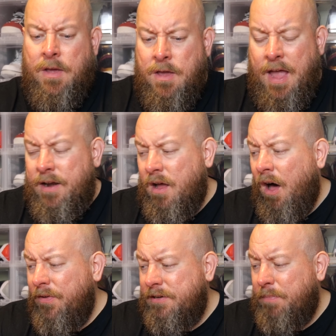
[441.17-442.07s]
Yeah, and
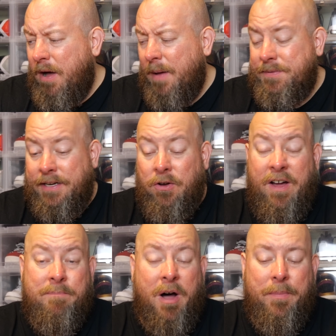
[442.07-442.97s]
all these pops that don't
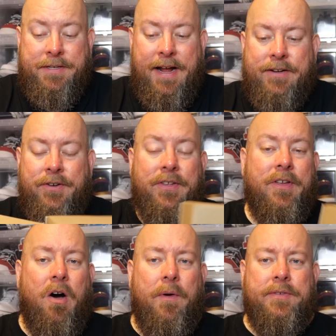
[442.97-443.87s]
have pop protectors, as
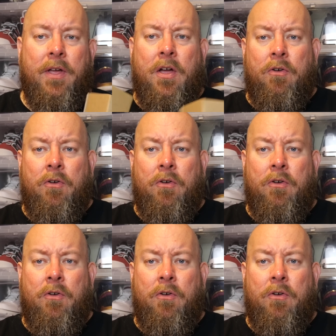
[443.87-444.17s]
always,